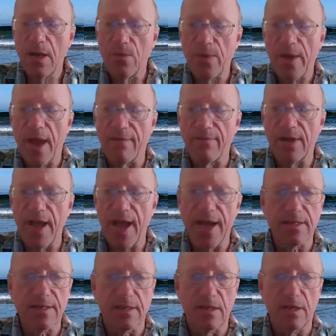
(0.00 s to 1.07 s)
We have an
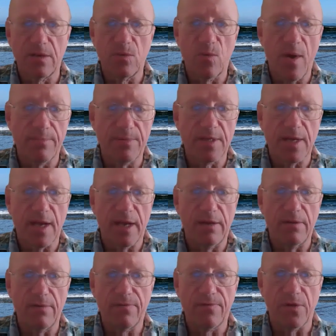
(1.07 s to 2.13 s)
excellent
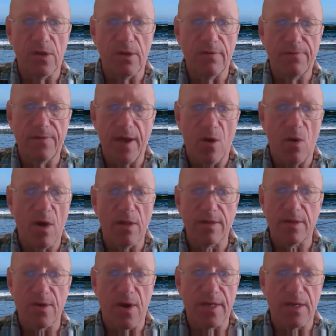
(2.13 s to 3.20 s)
website full of all the
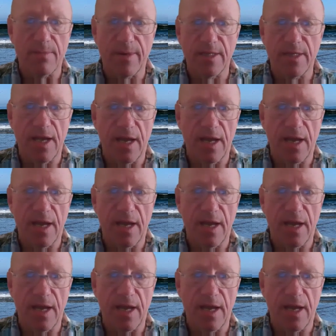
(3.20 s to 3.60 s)
documents,